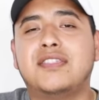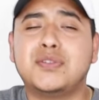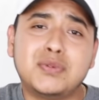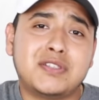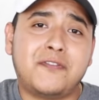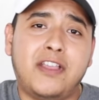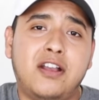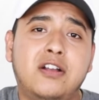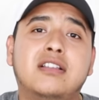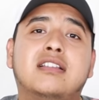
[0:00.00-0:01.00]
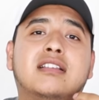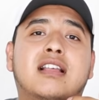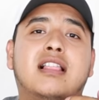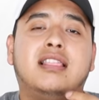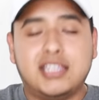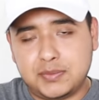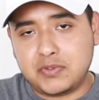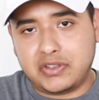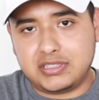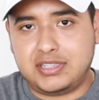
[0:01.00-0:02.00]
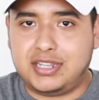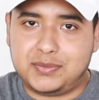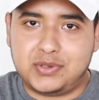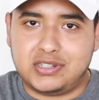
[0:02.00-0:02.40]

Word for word: this was a fail. Let's move on to the next